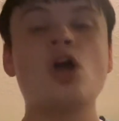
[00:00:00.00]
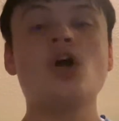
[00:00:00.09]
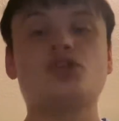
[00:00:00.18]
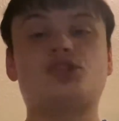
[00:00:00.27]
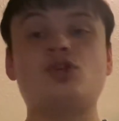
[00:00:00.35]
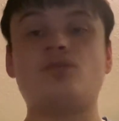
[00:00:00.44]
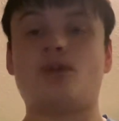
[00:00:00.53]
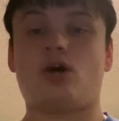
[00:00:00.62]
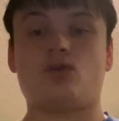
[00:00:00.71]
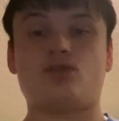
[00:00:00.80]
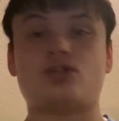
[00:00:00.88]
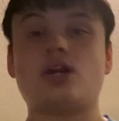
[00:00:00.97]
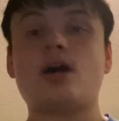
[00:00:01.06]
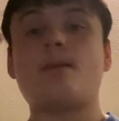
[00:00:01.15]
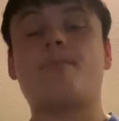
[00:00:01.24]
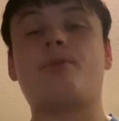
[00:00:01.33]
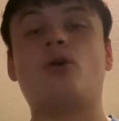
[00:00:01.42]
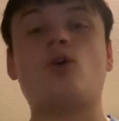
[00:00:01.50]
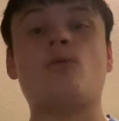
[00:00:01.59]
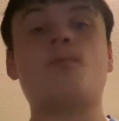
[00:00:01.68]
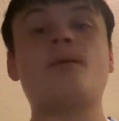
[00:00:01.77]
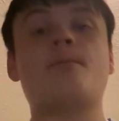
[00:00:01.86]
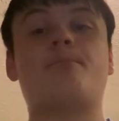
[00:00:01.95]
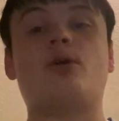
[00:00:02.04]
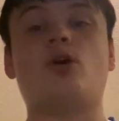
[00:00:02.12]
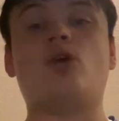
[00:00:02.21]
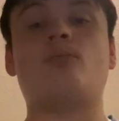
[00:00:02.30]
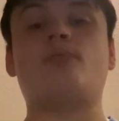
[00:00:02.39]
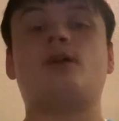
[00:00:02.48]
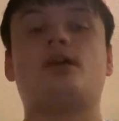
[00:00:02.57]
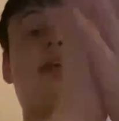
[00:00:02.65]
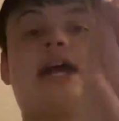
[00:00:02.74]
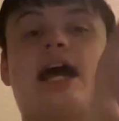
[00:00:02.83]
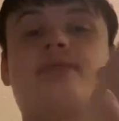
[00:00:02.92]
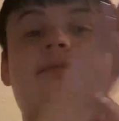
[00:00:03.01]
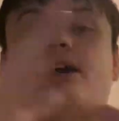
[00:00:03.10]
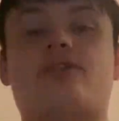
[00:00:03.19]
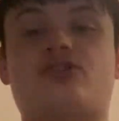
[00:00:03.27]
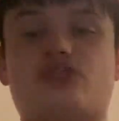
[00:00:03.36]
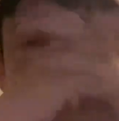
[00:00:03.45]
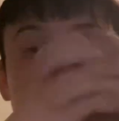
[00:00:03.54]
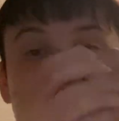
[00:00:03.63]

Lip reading: Do those. Boom, boom. You add them together, you smush